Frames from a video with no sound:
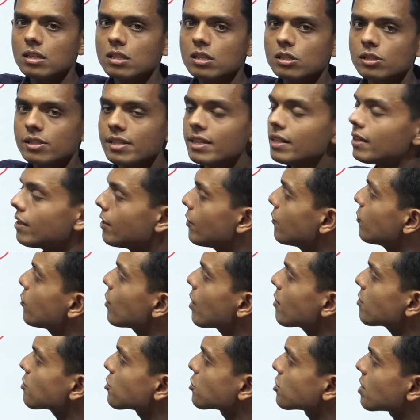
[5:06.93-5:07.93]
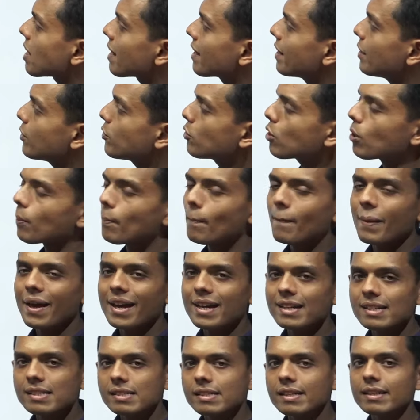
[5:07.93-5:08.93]
See, if you have studied your
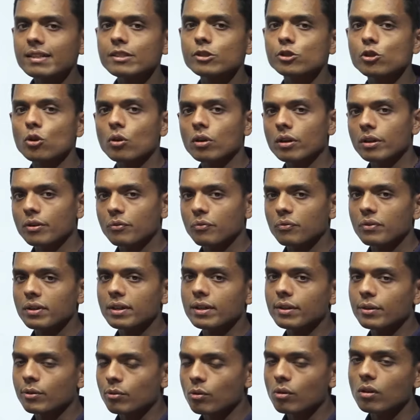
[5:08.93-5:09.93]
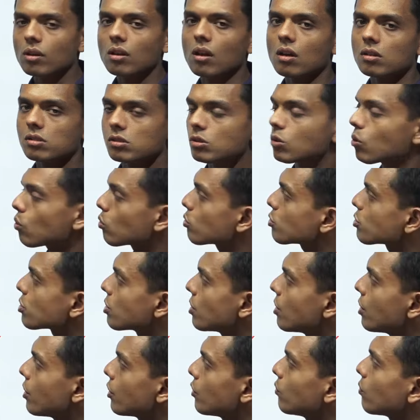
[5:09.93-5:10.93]
basic geography, you know, class notes,
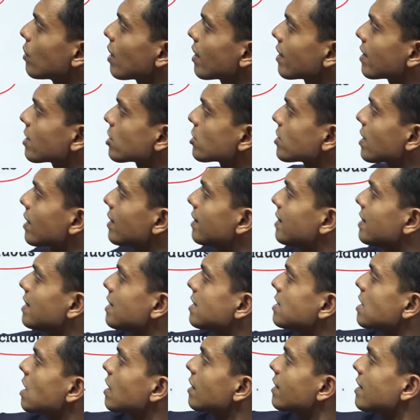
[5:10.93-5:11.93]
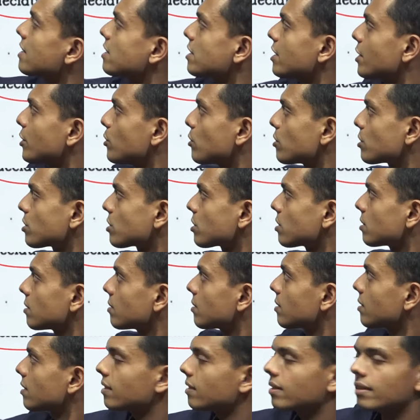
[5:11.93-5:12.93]
you will understand these are deciduous,
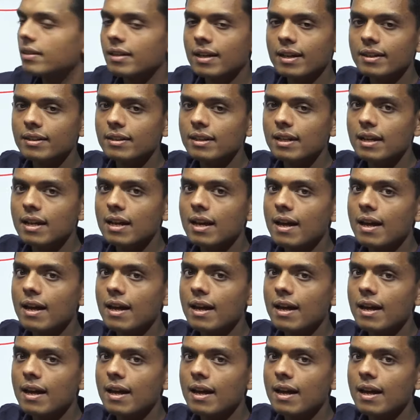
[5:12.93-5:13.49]
correct?